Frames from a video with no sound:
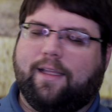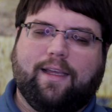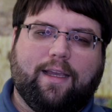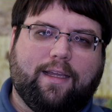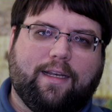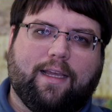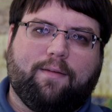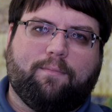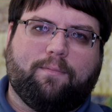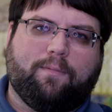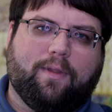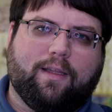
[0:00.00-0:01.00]
And
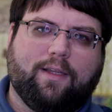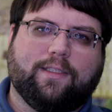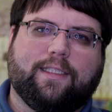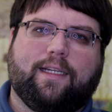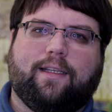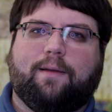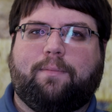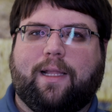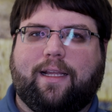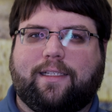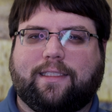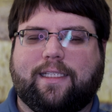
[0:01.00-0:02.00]
I'm using the
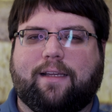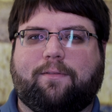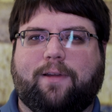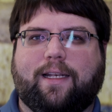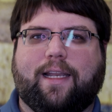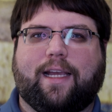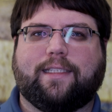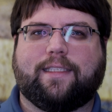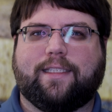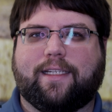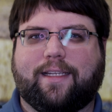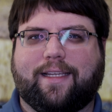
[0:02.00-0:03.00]
Plastic
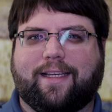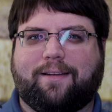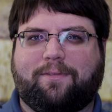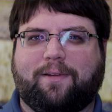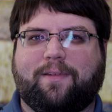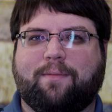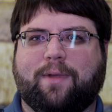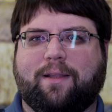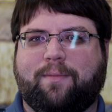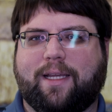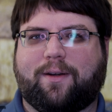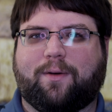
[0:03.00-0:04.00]
Fantastic
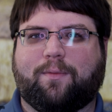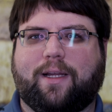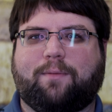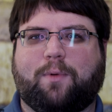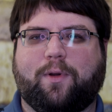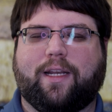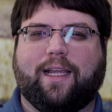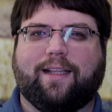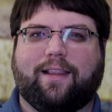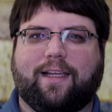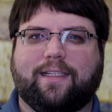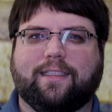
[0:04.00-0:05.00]
50mm
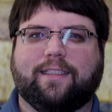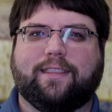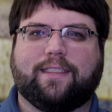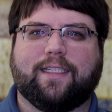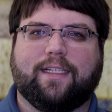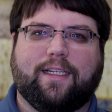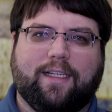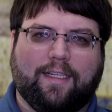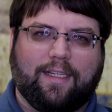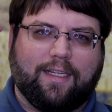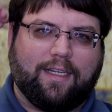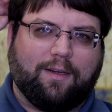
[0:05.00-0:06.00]
1.8 lens
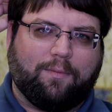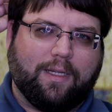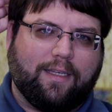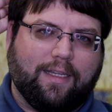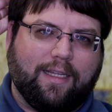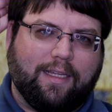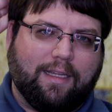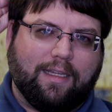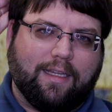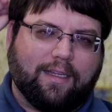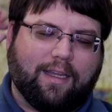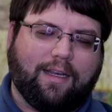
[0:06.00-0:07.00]
with
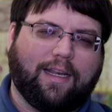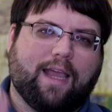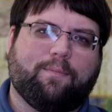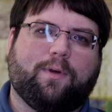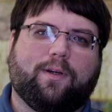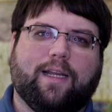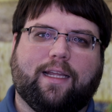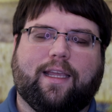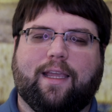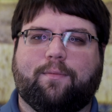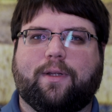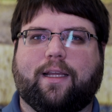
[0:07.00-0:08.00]
the adapter that
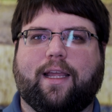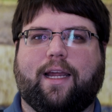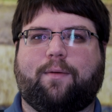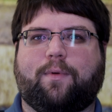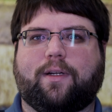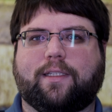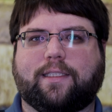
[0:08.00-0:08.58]
came with the camera.